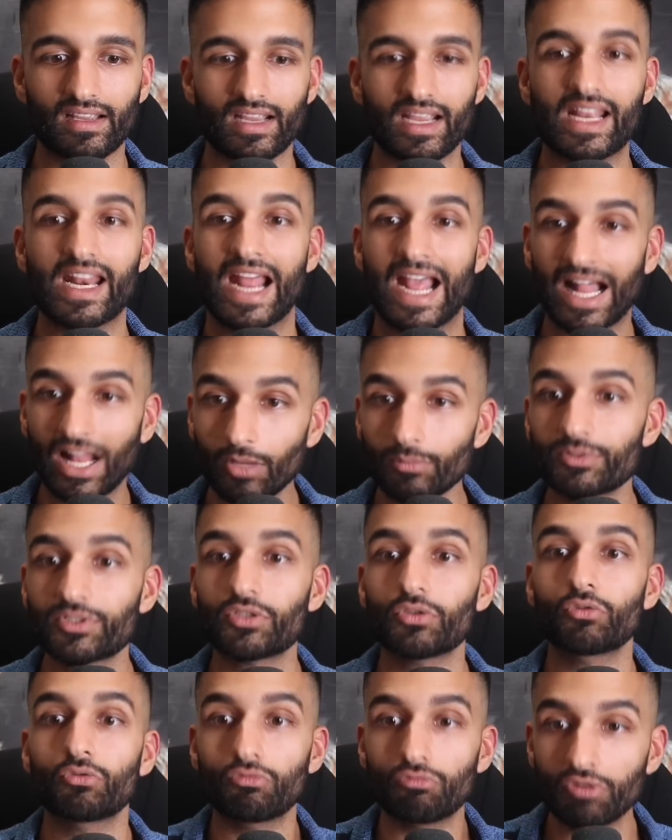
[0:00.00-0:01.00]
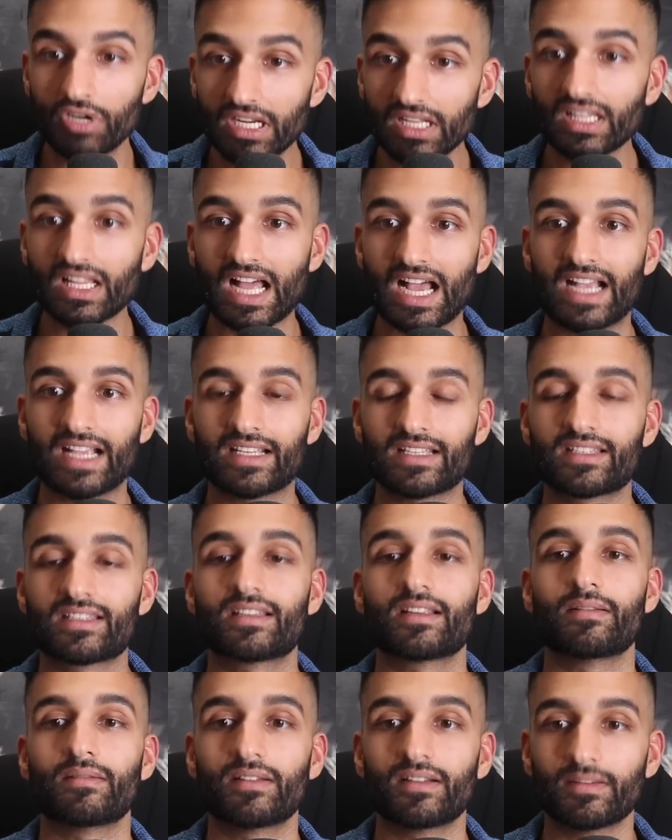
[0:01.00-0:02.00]
It helps you
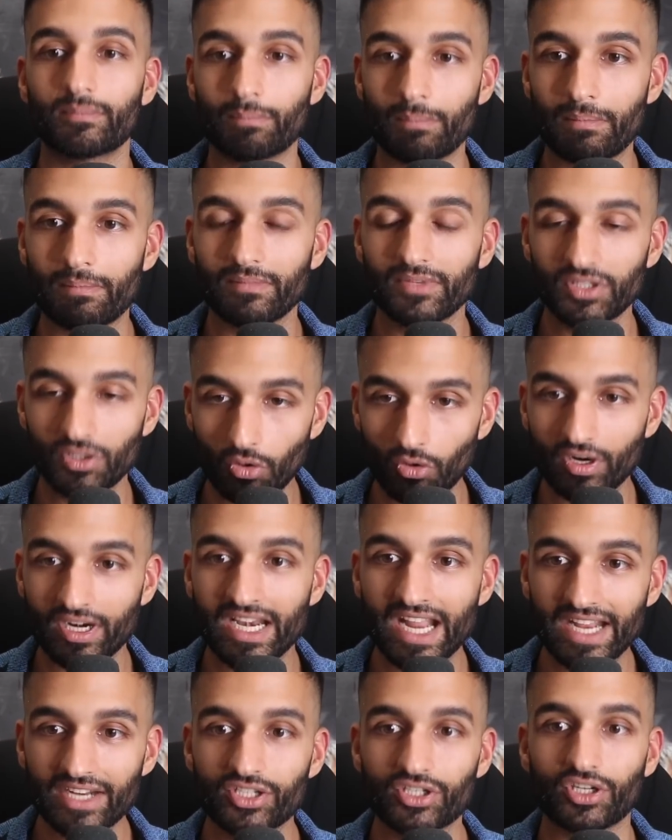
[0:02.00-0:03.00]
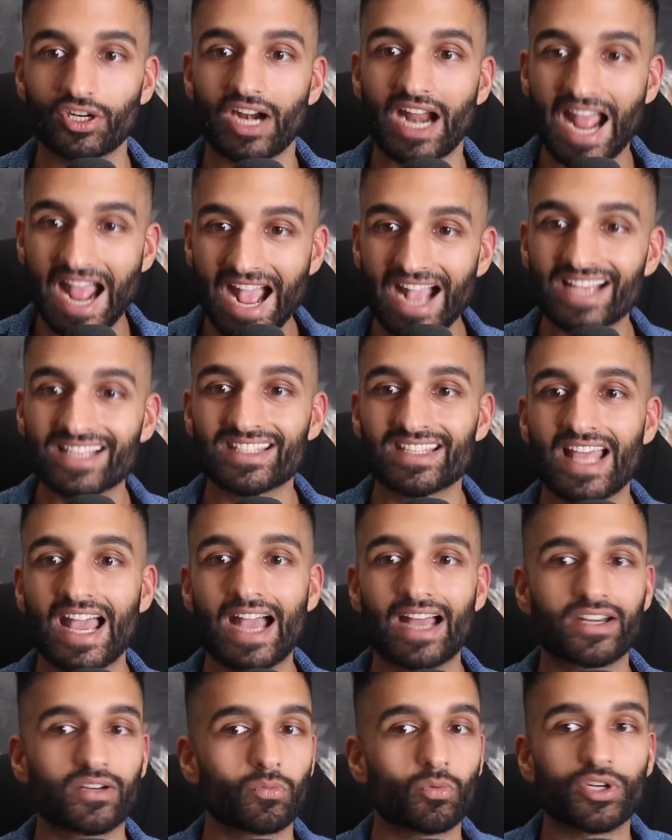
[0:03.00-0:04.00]
realize your nature as
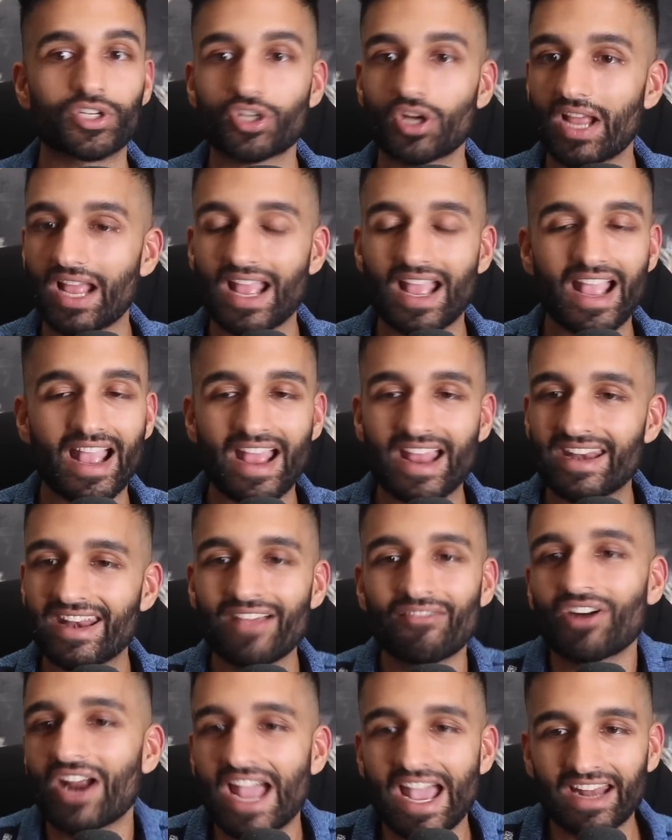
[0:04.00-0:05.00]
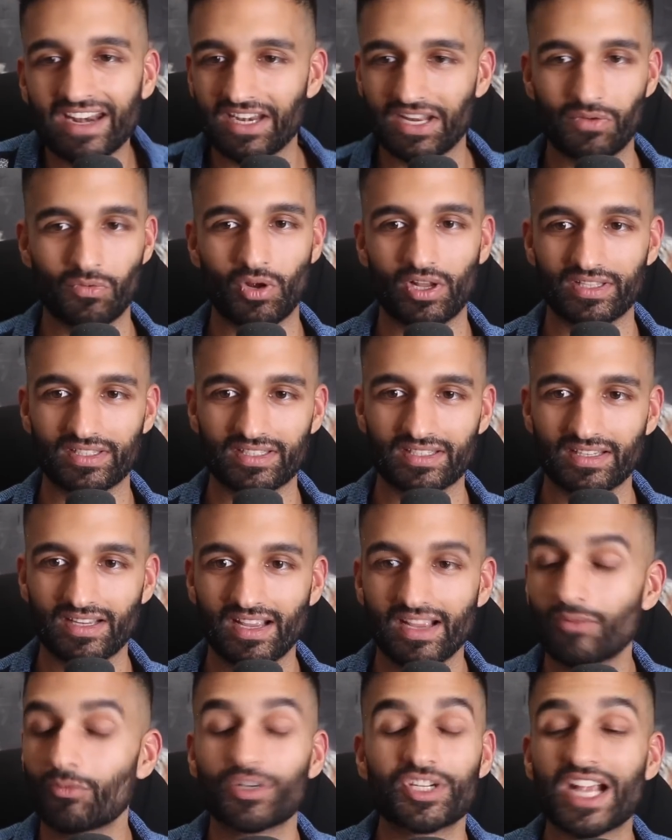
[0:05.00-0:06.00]
that which never had any wants,
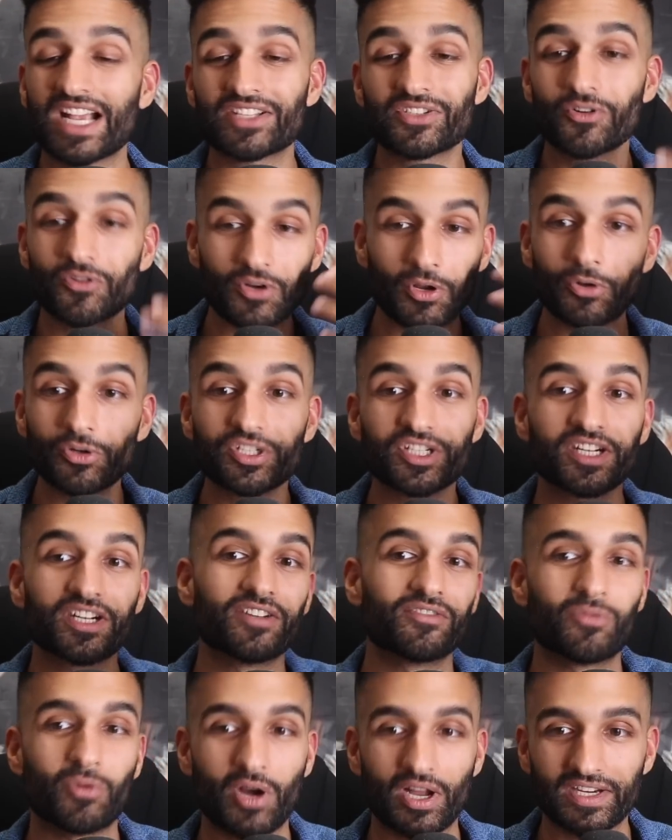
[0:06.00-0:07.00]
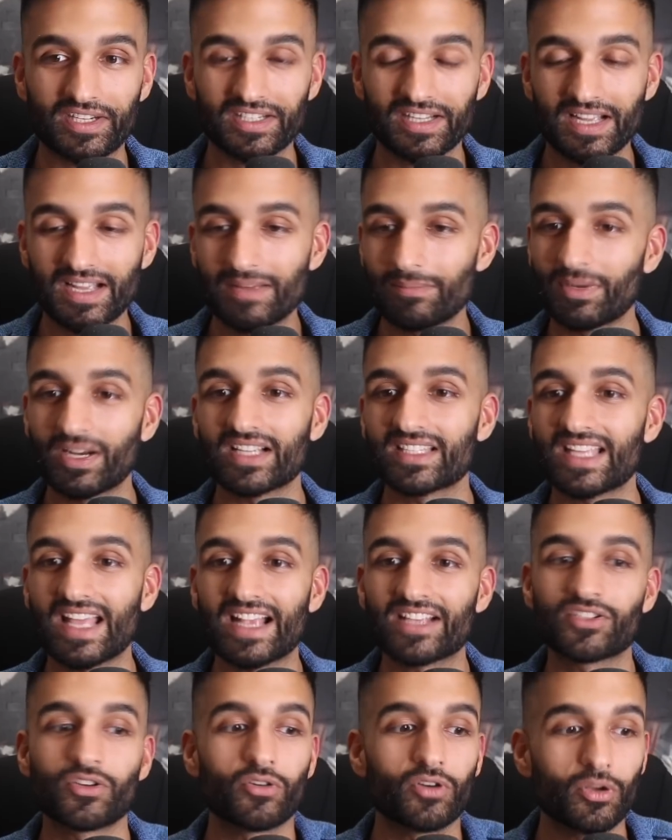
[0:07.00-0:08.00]
which has no notion of want, because it
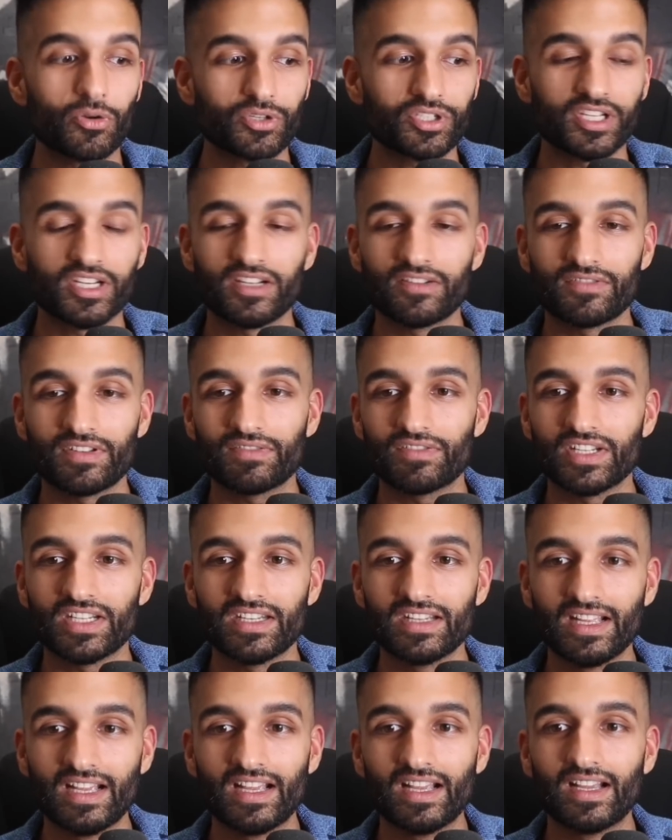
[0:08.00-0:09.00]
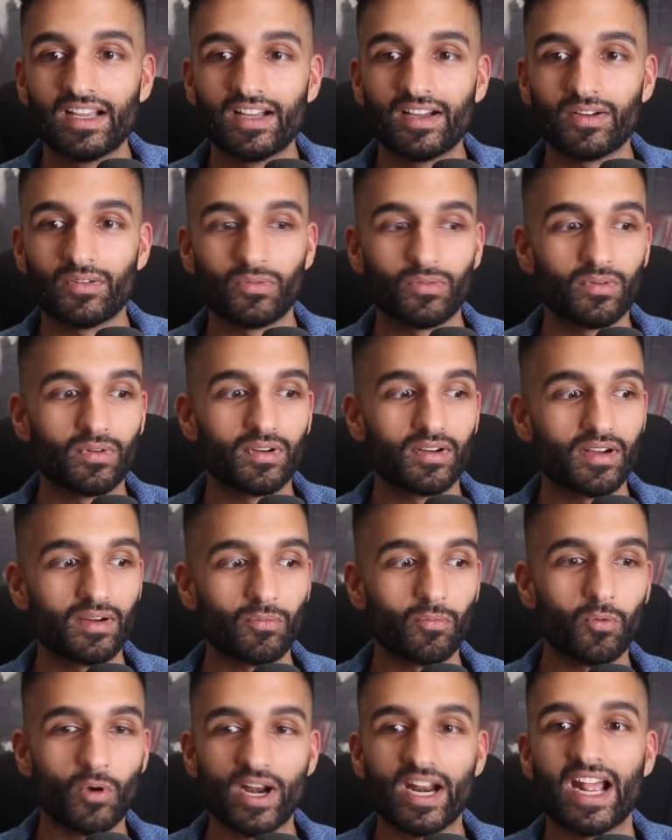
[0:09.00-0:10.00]
has no notion of even
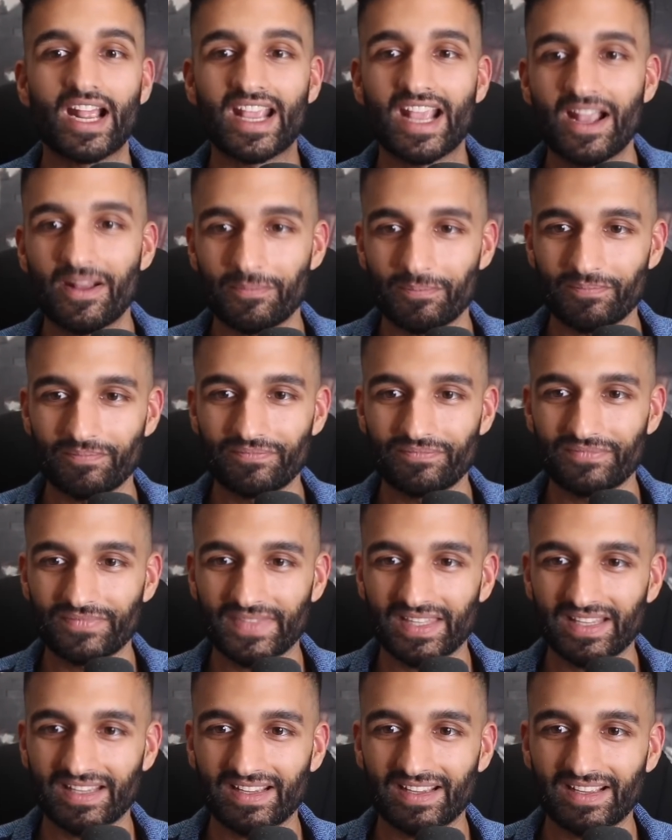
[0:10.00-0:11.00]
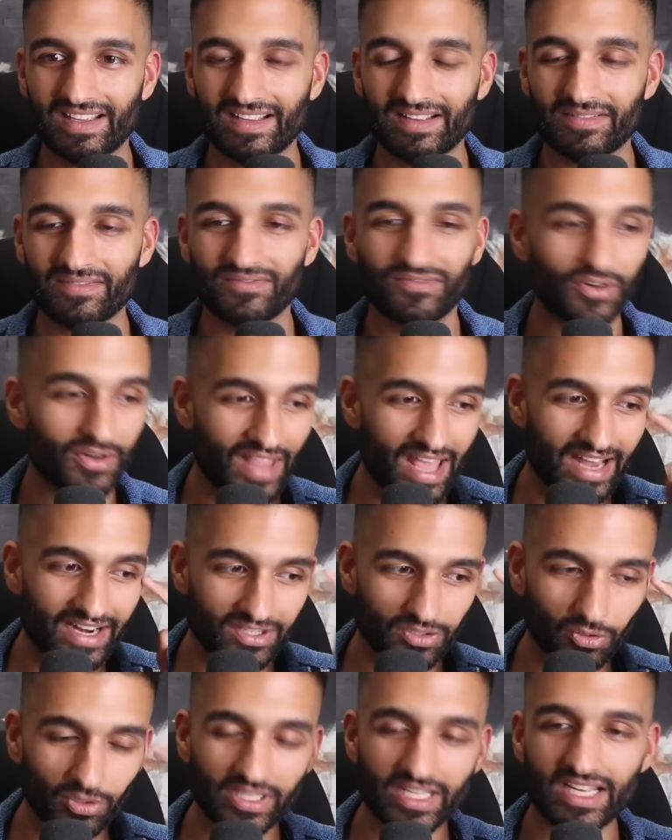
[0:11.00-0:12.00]
what I am. For that
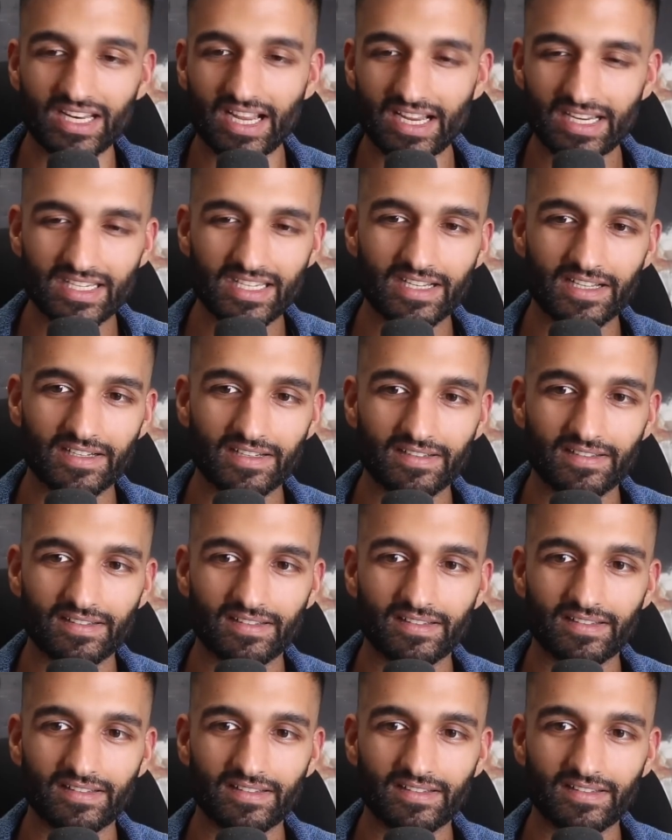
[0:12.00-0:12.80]
is only an idea.